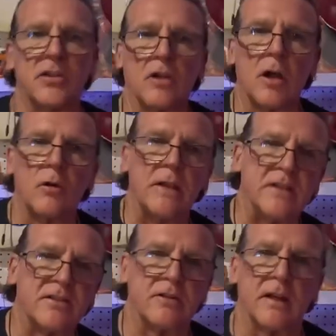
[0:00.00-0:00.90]
your low
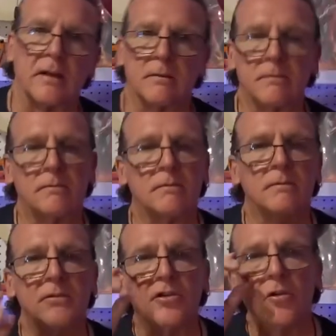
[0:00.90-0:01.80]
E string,
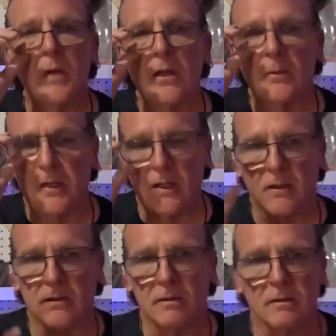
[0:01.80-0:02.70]
2
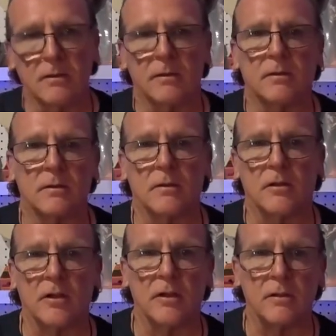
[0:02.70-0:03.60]
millimeter.
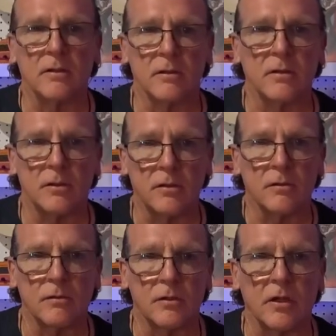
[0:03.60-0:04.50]
Good
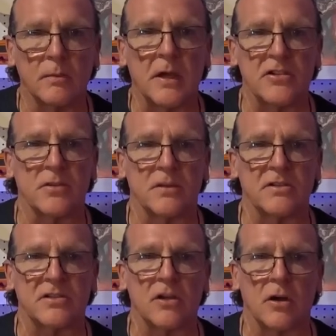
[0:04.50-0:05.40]
measurement
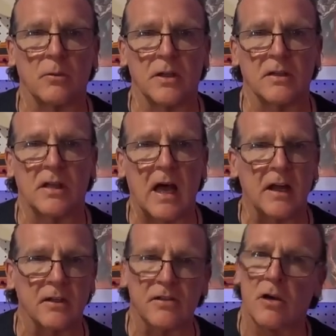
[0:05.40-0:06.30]
to start with. A
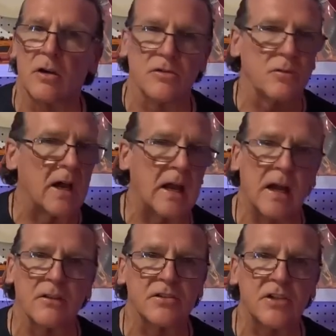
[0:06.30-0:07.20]
lot of guitars right
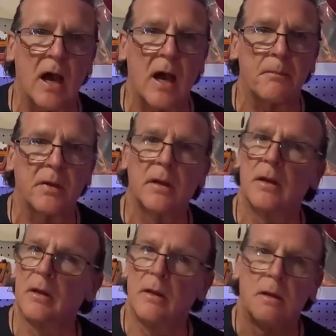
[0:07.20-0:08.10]
out of the shop,
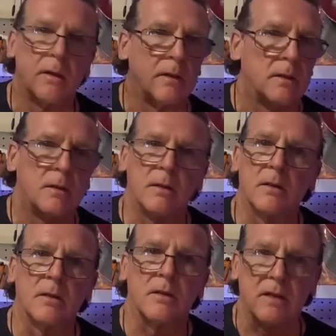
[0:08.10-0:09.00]

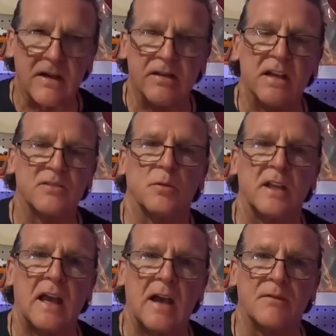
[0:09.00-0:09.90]
that's where
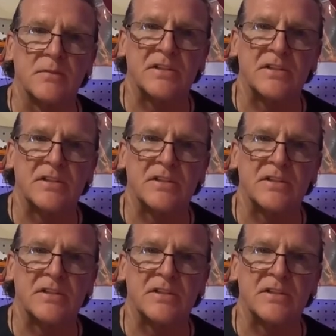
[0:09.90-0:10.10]
they have them